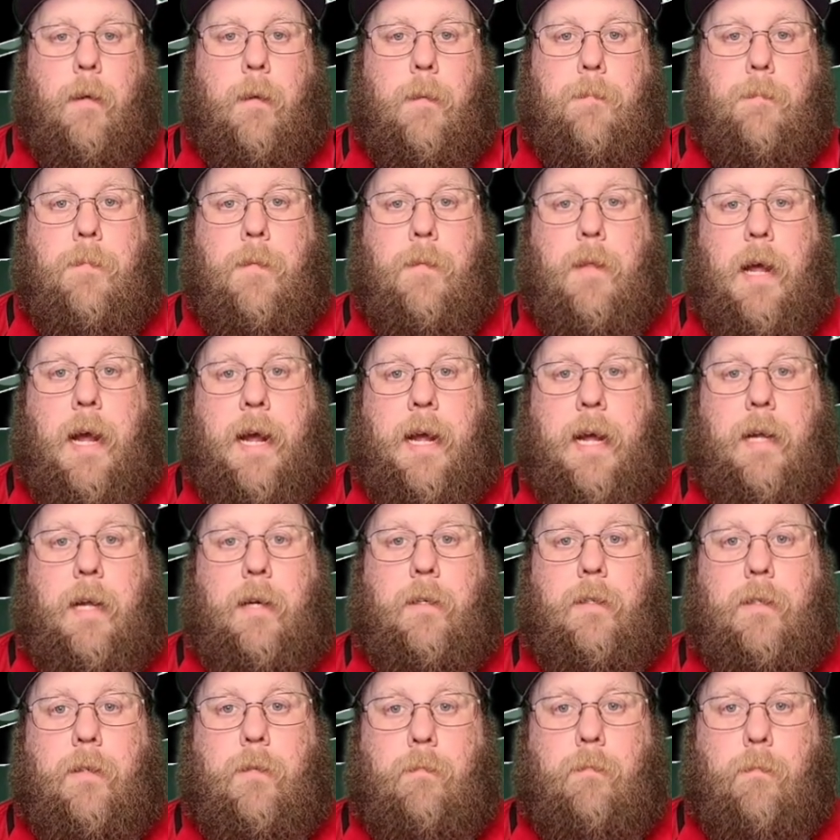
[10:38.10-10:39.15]

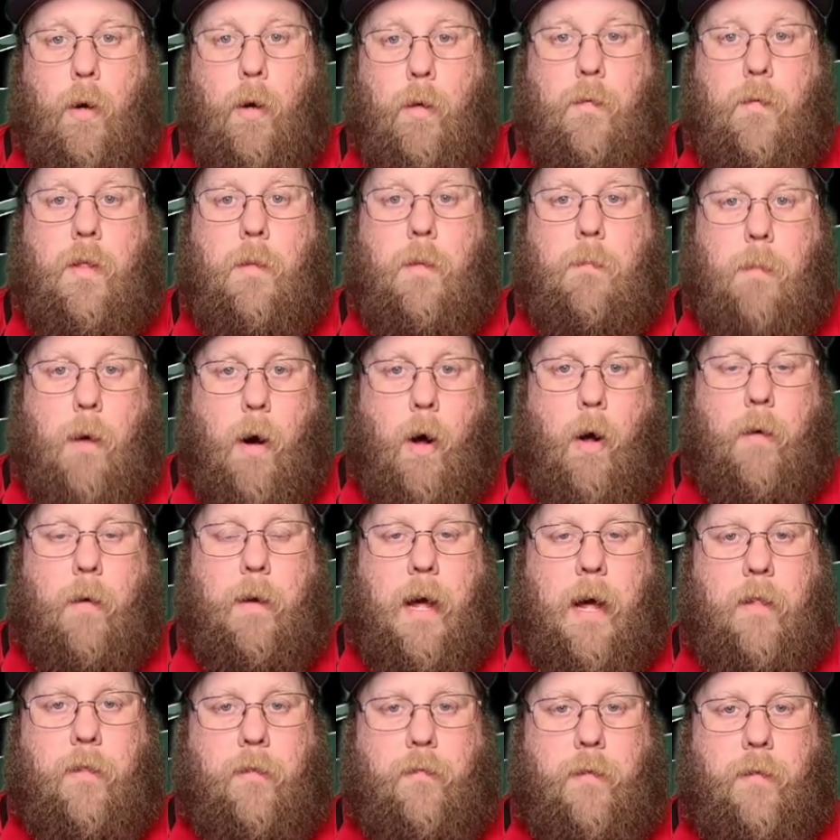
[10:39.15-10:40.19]
and moving the ball
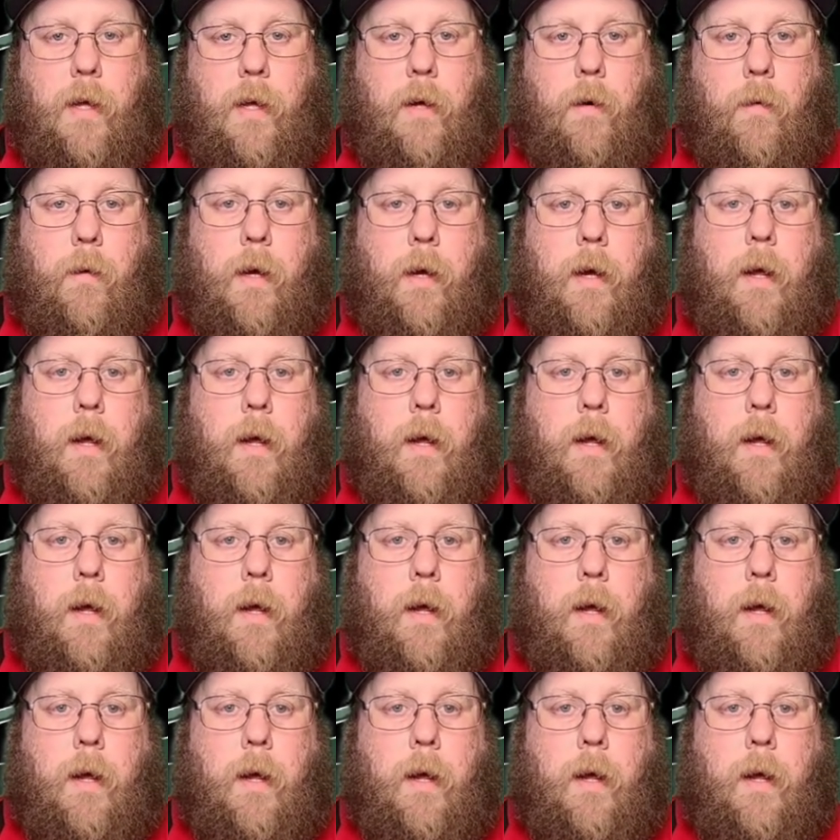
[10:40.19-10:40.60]
down the field.